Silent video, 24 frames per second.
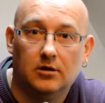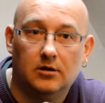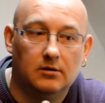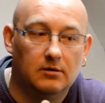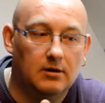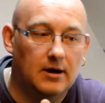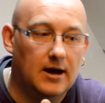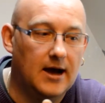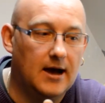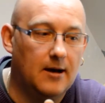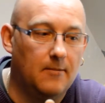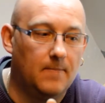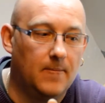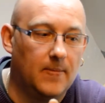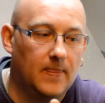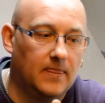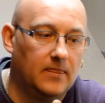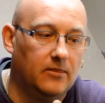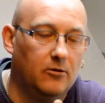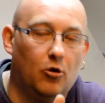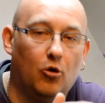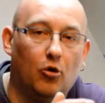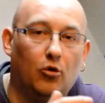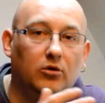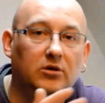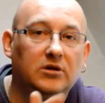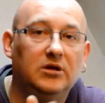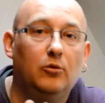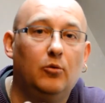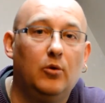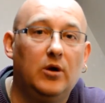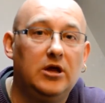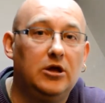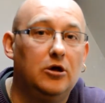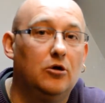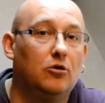on. The only
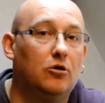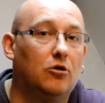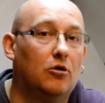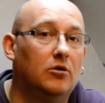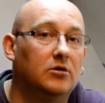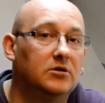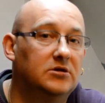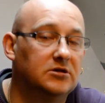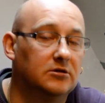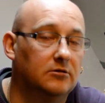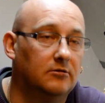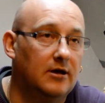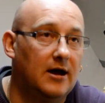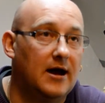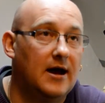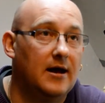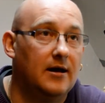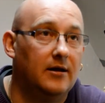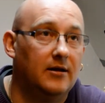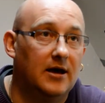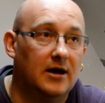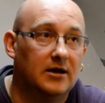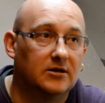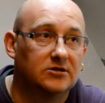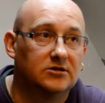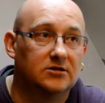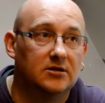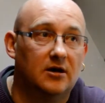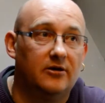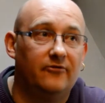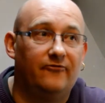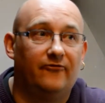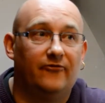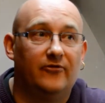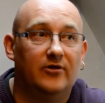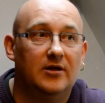way you're going to learn that
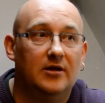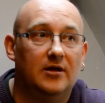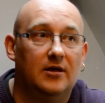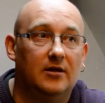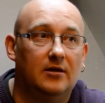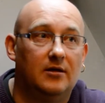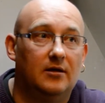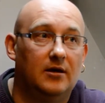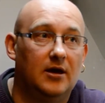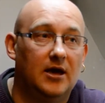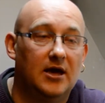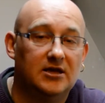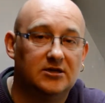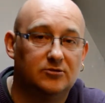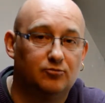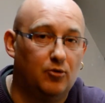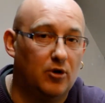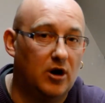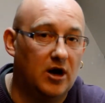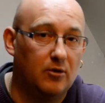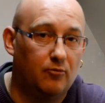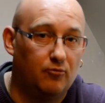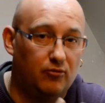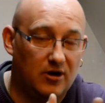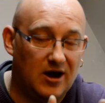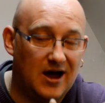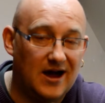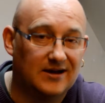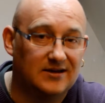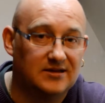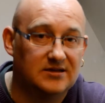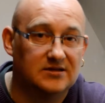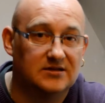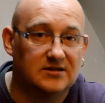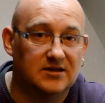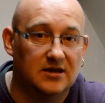stuff is by
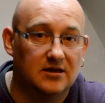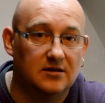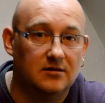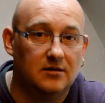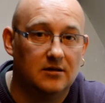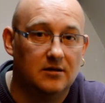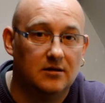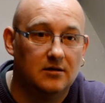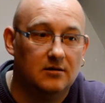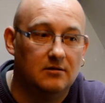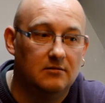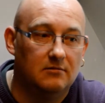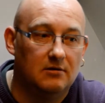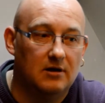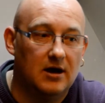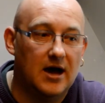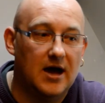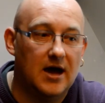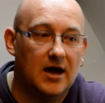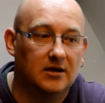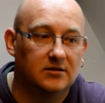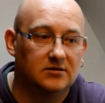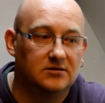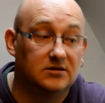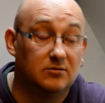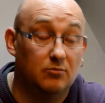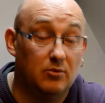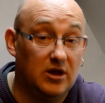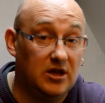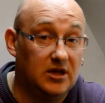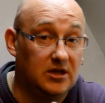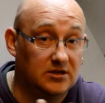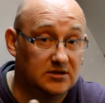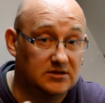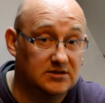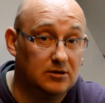practicing, and to
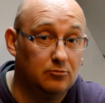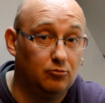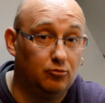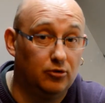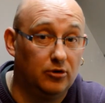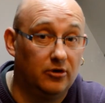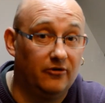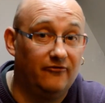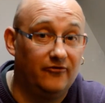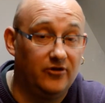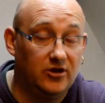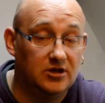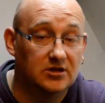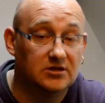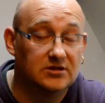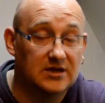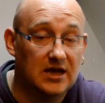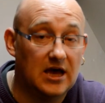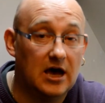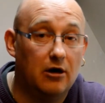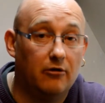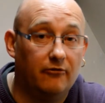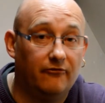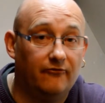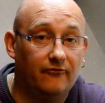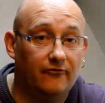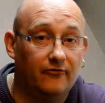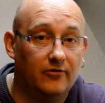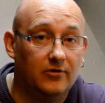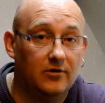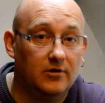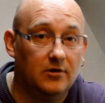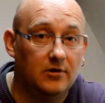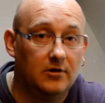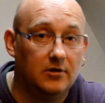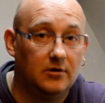make it simpler for yourself,
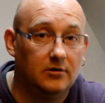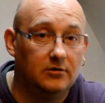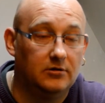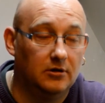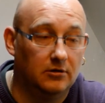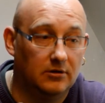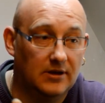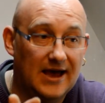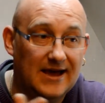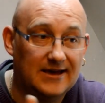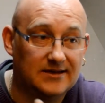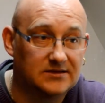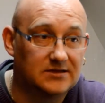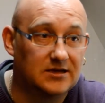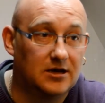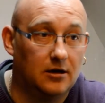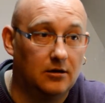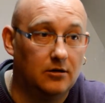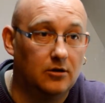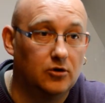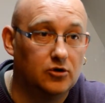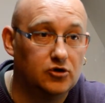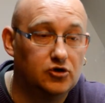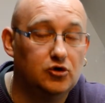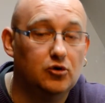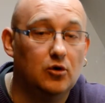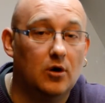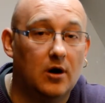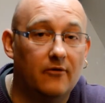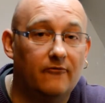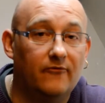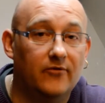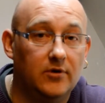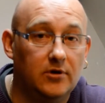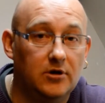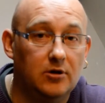the less colours you
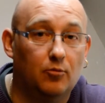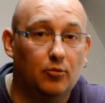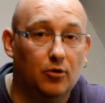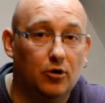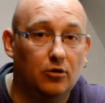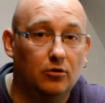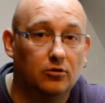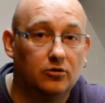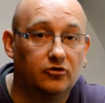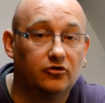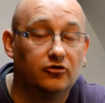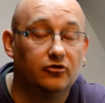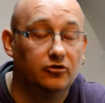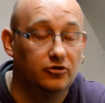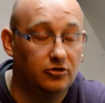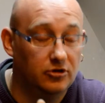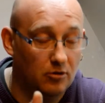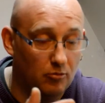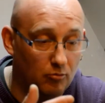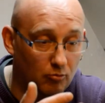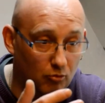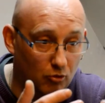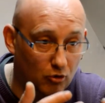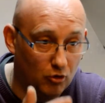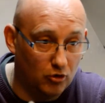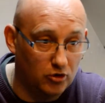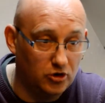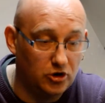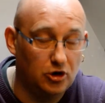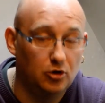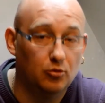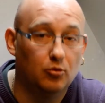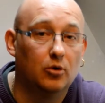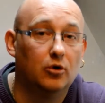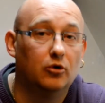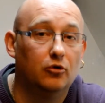have in your box, the more
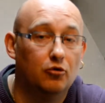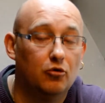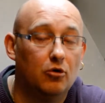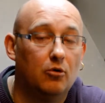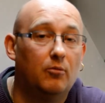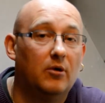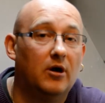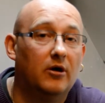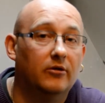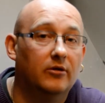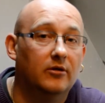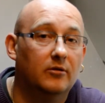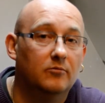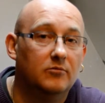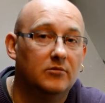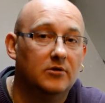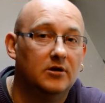you will know about them.